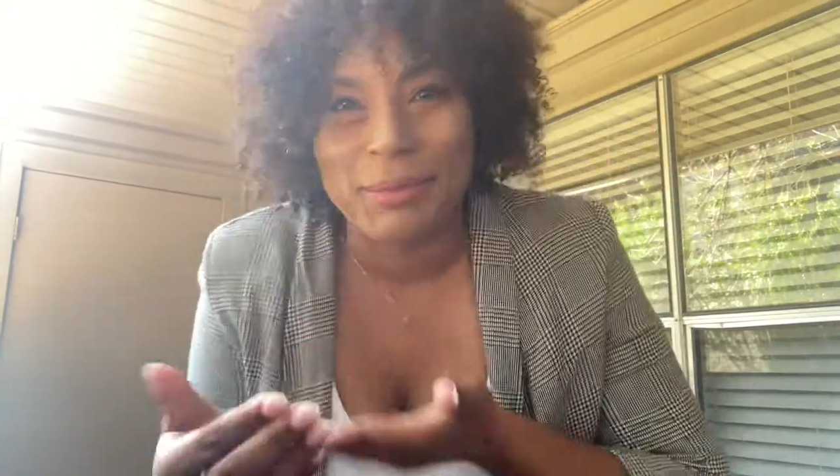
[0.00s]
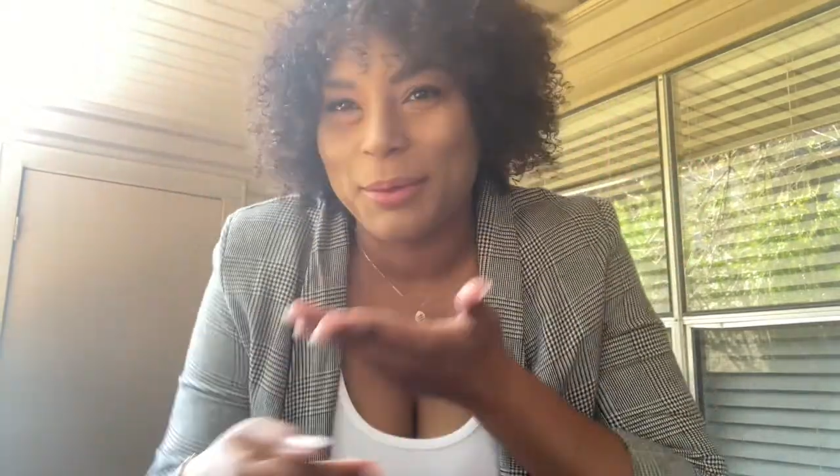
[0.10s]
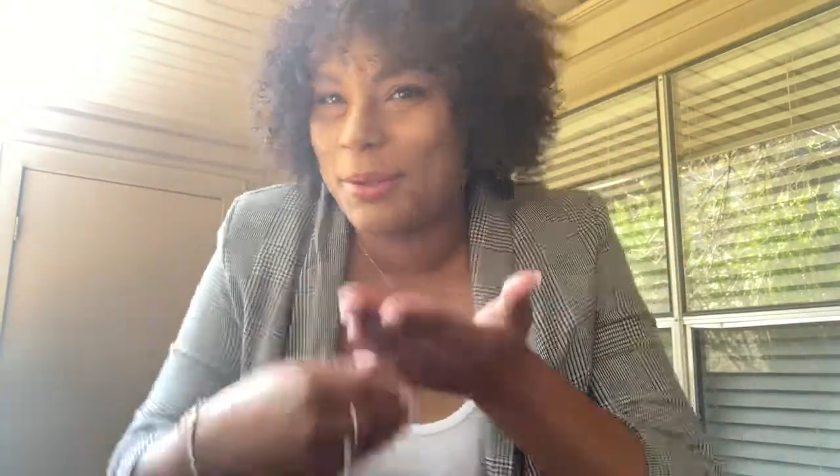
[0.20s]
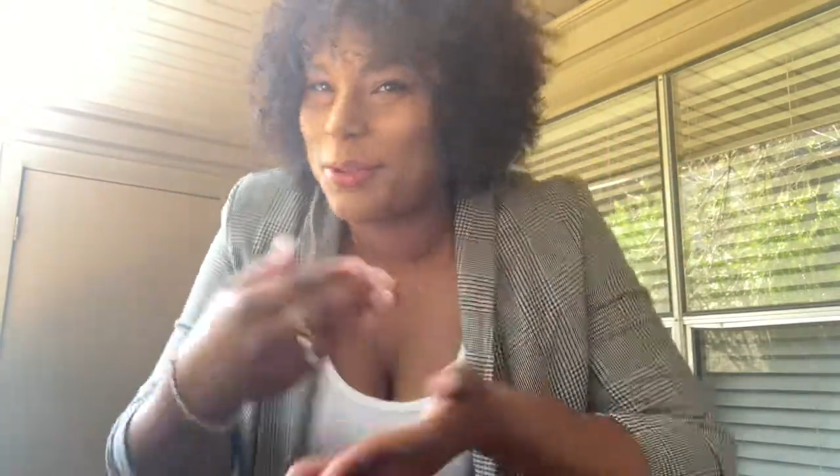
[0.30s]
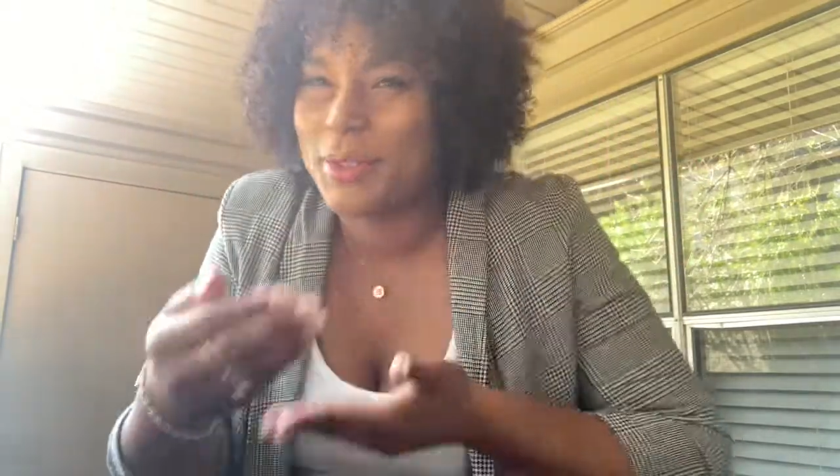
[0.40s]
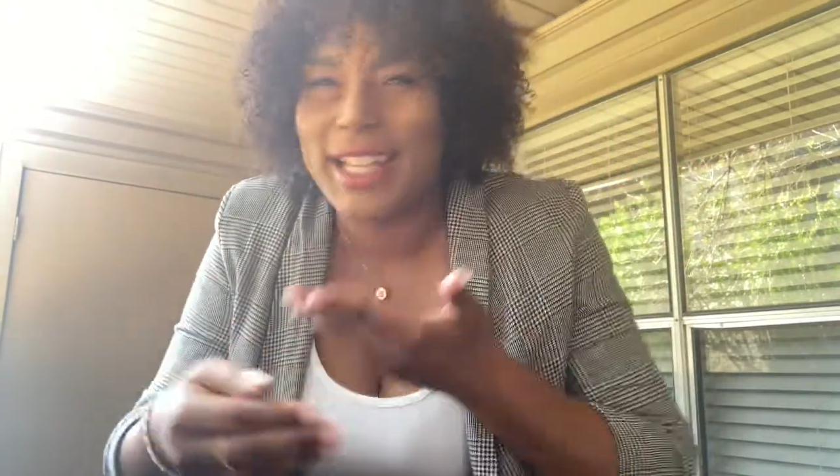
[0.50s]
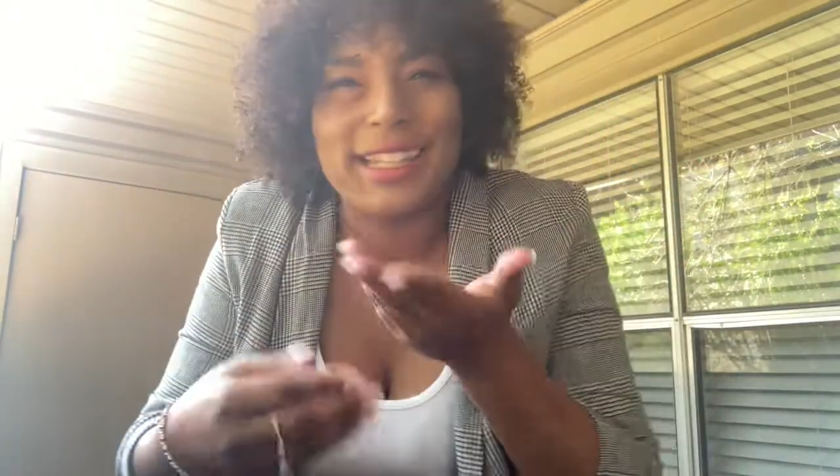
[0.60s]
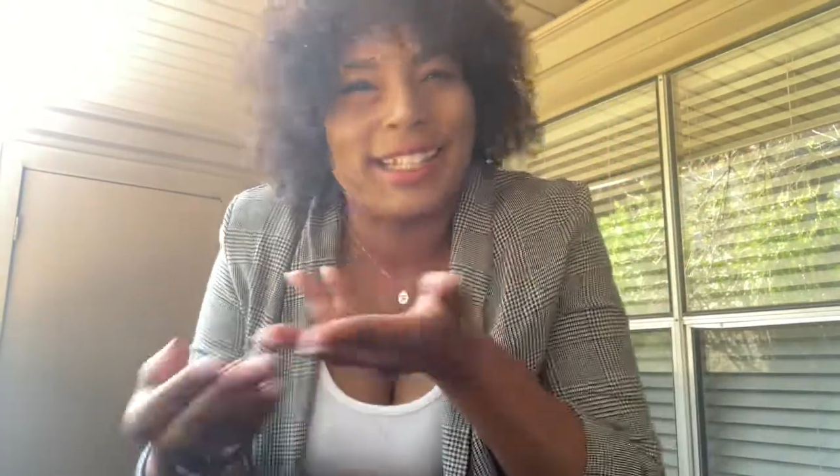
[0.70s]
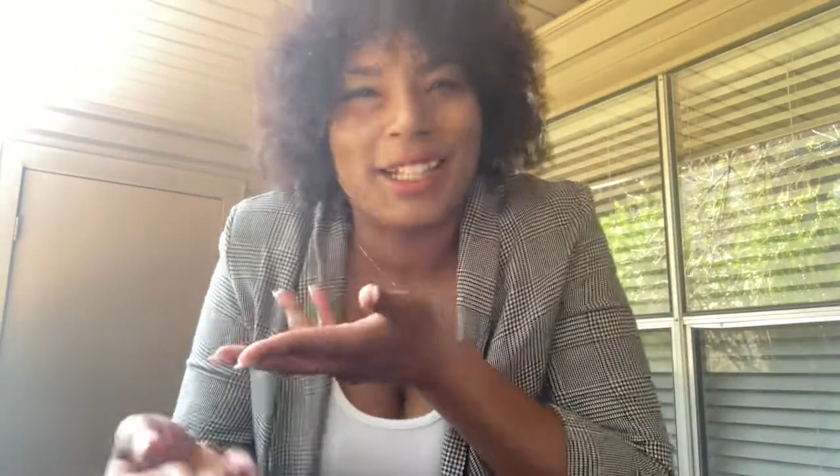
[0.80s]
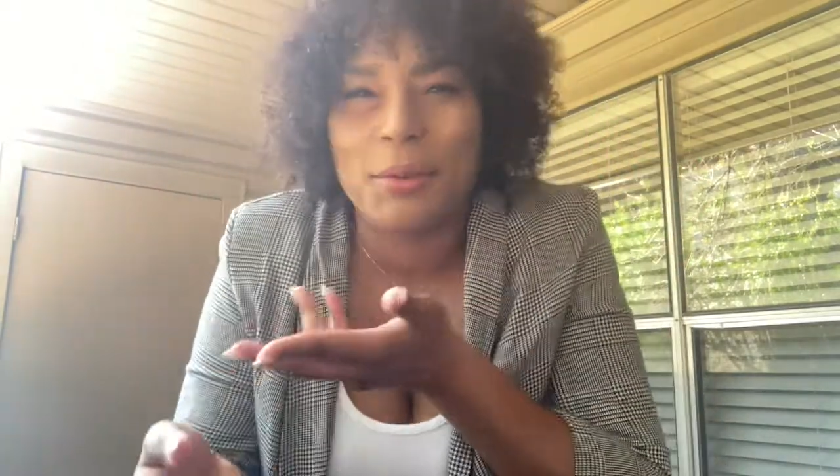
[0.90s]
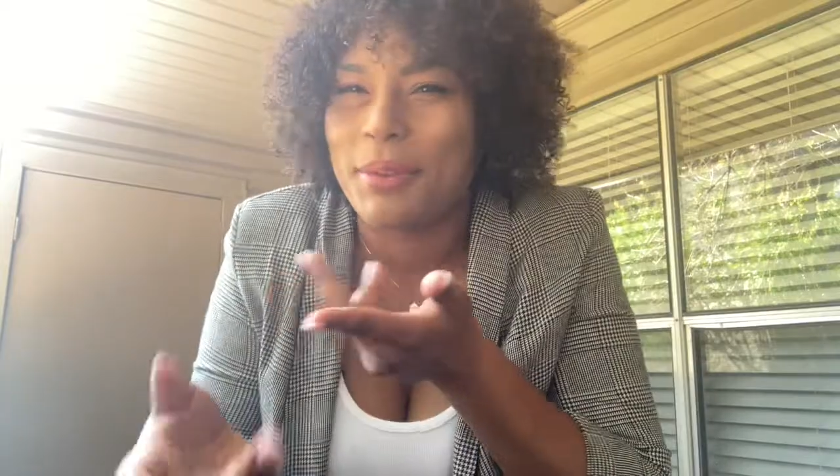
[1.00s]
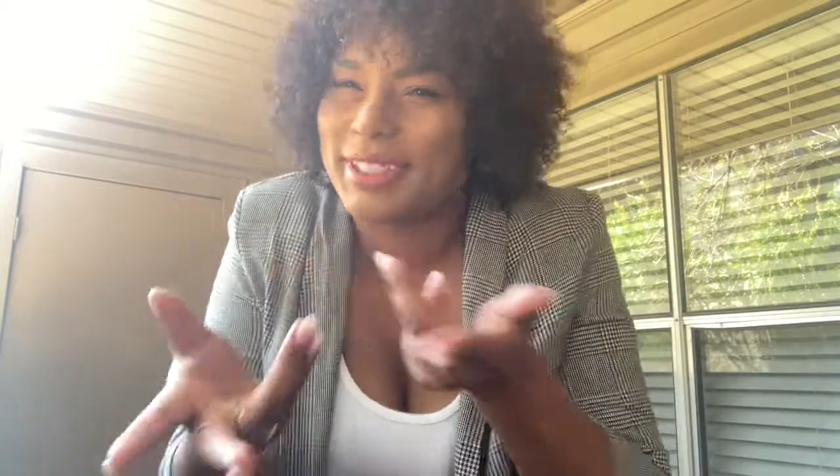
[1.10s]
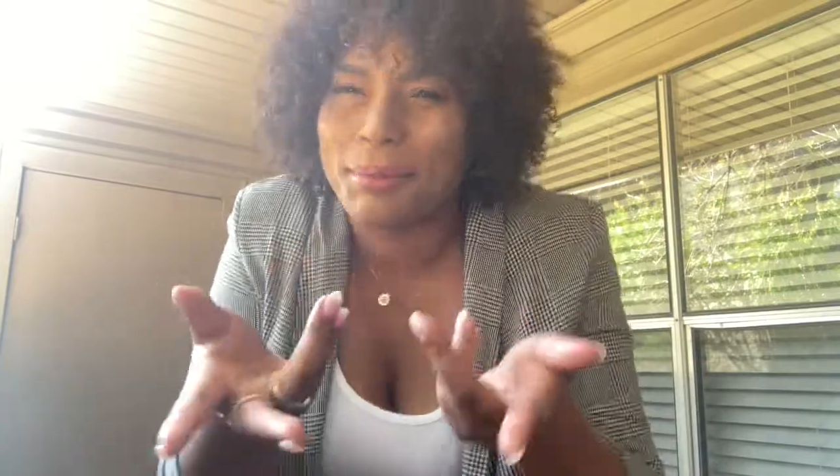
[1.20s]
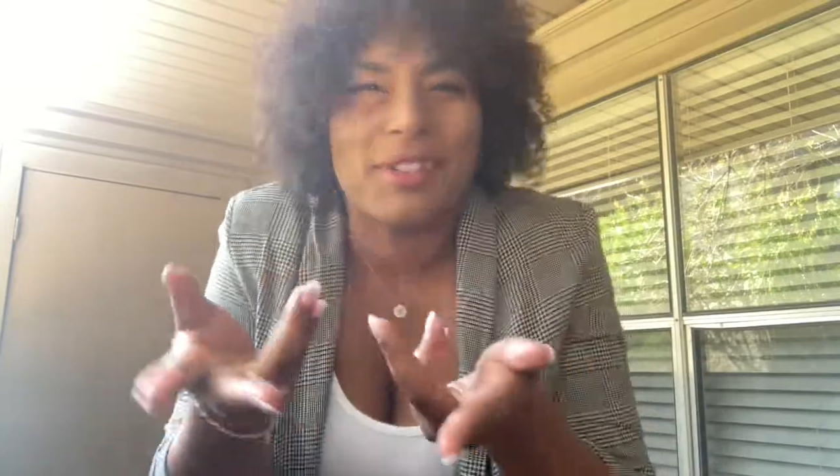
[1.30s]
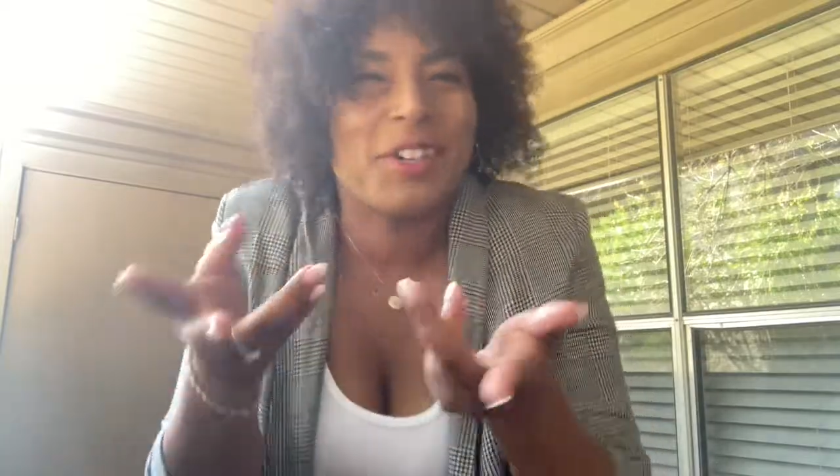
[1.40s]
but we're doing that thing where we
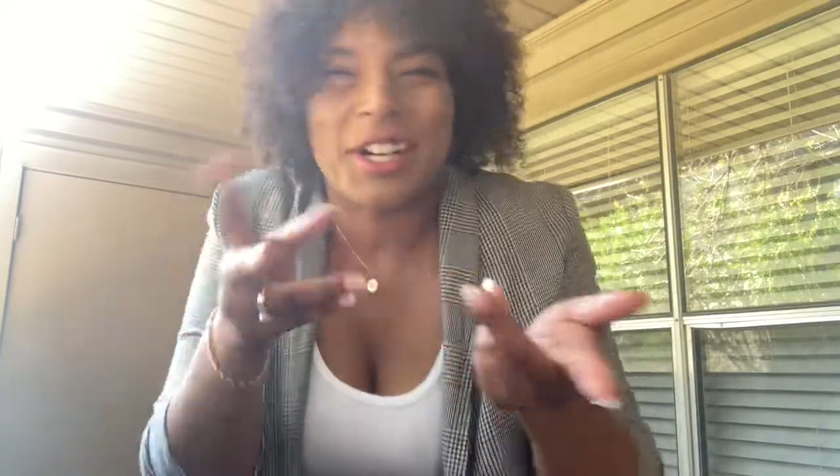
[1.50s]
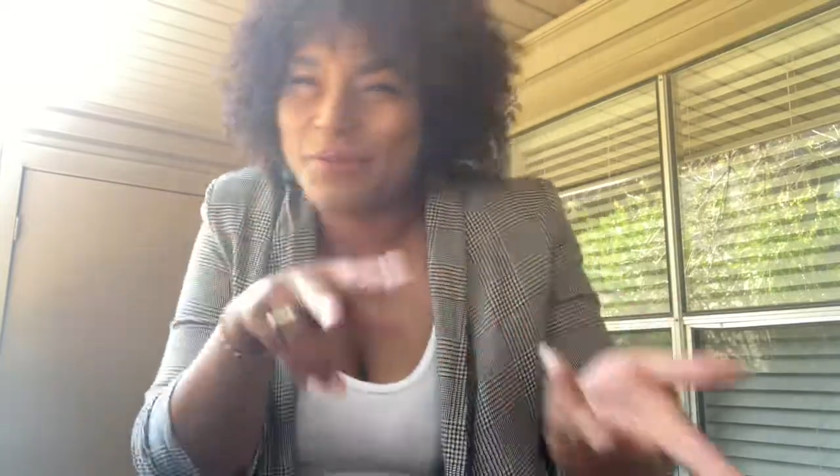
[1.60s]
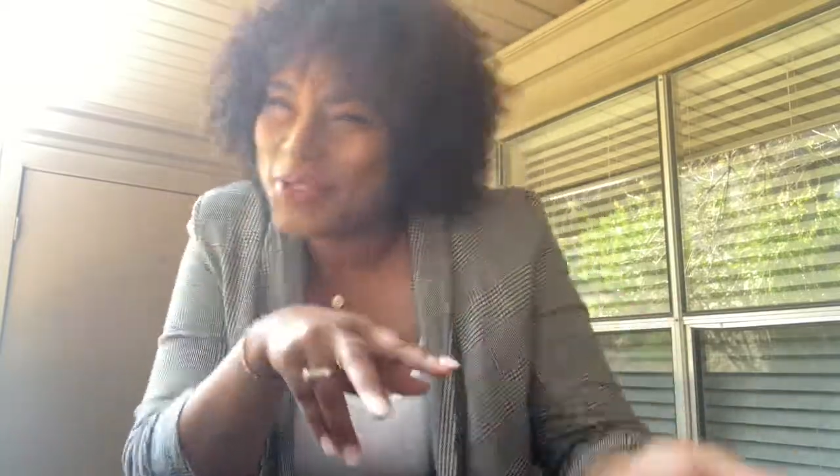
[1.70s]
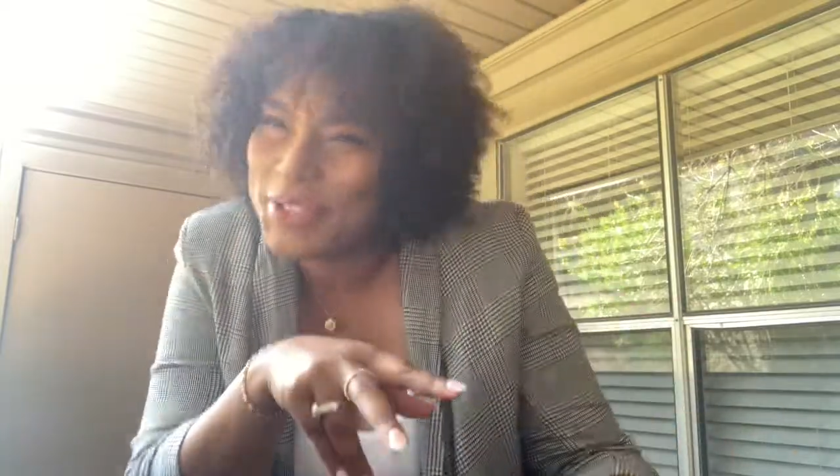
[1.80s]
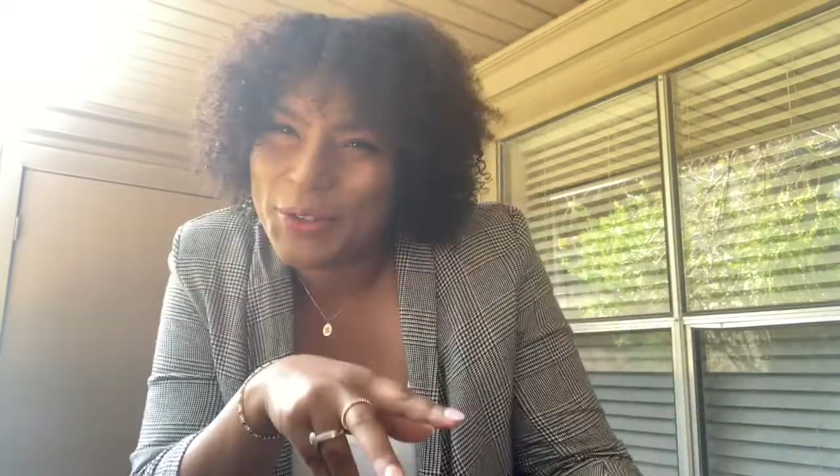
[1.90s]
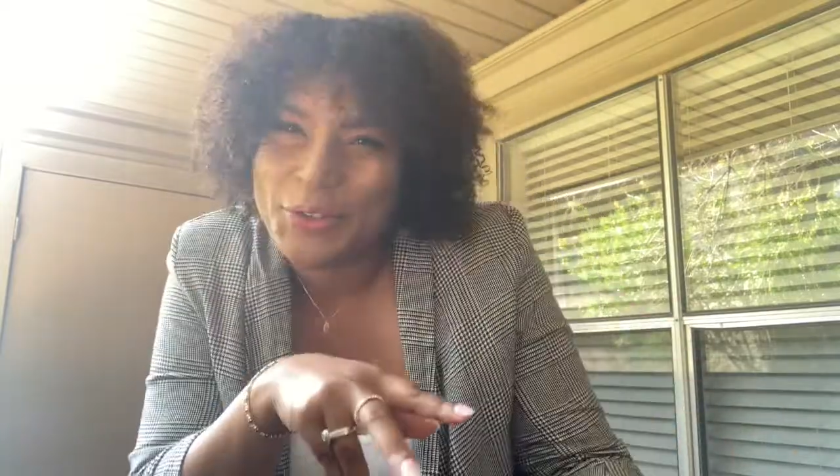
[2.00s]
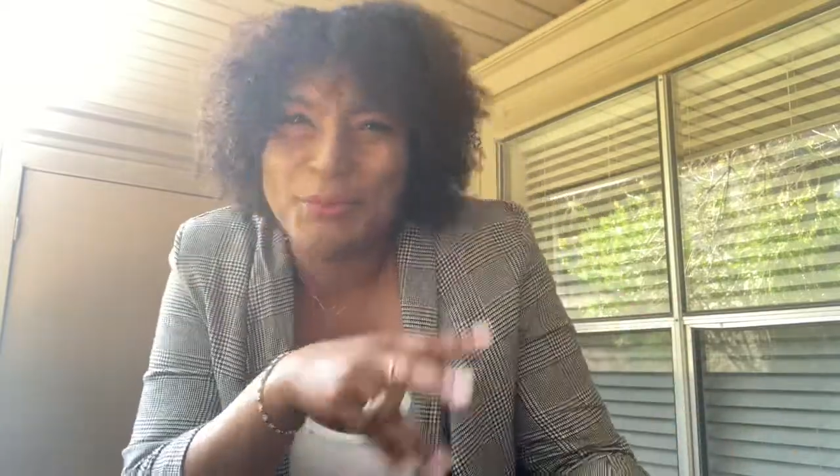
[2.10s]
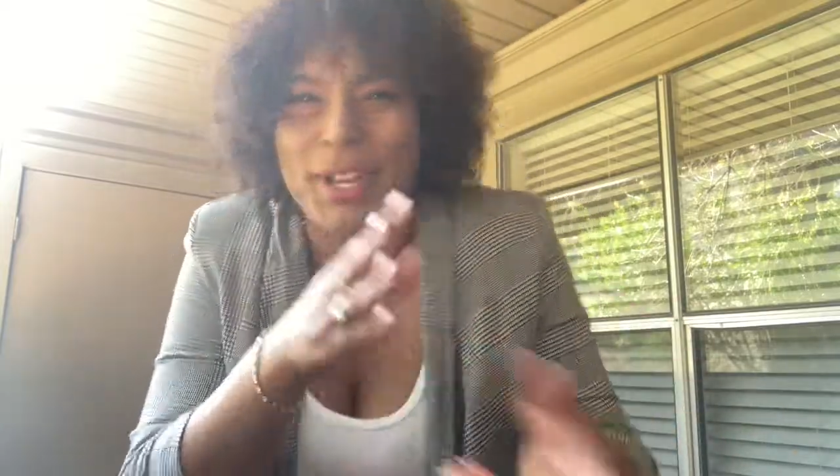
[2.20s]
step out of our comfort zone